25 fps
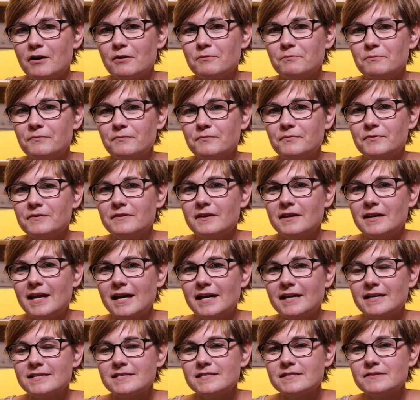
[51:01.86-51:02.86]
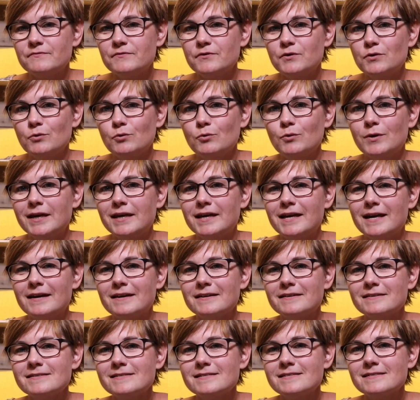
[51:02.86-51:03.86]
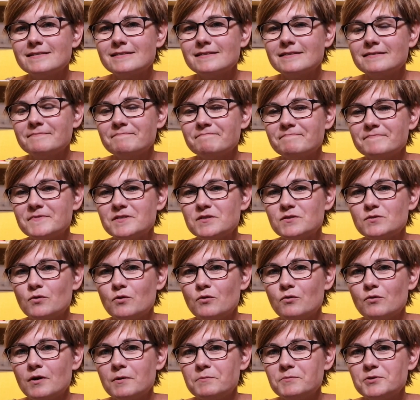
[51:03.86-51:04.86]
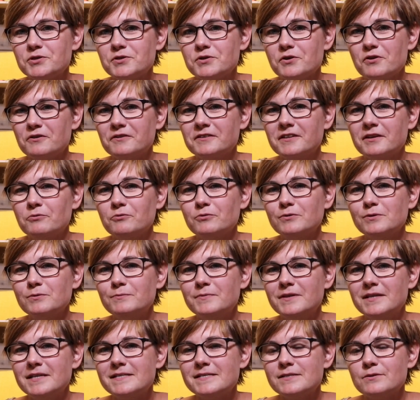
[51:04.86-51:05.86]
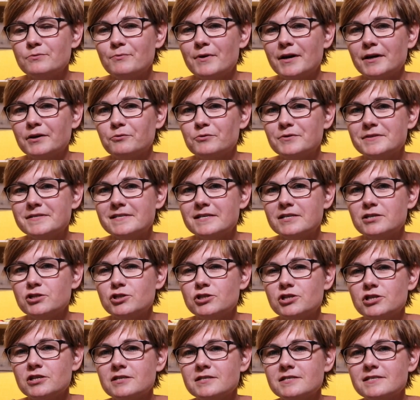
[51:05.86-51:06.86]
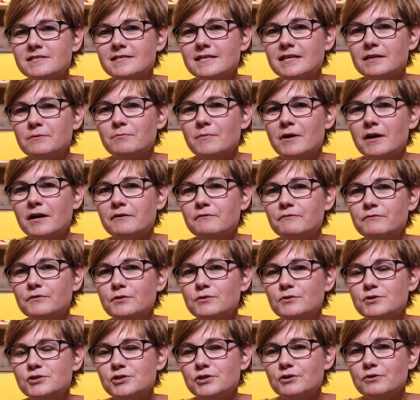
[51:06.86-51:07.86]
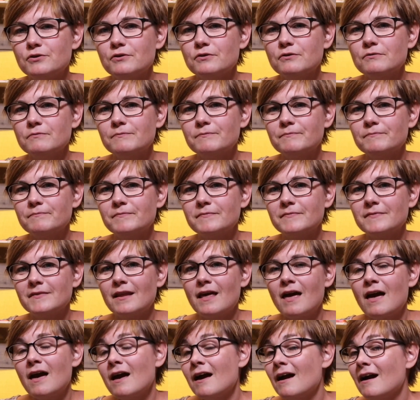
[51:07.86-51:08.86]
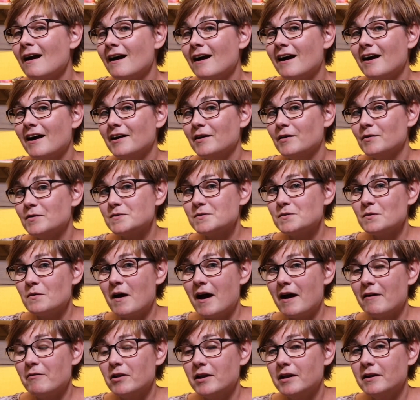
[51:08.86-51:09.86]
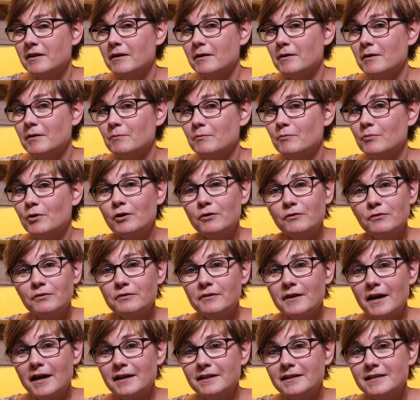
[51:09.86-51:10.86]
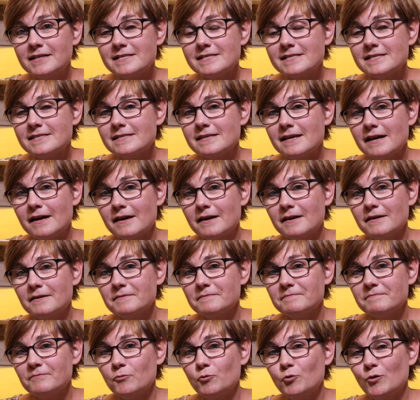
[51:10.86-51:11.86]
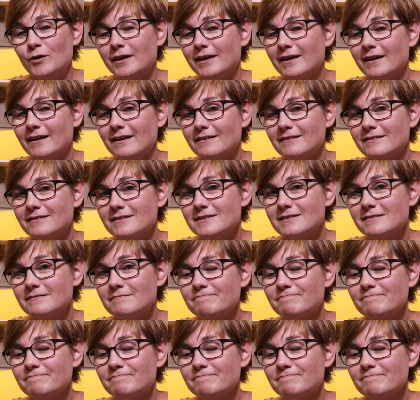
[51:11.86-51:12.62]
up the next few weekends. So I'm sure there will be some acquisitions in my future. I also had a birthday this weekend.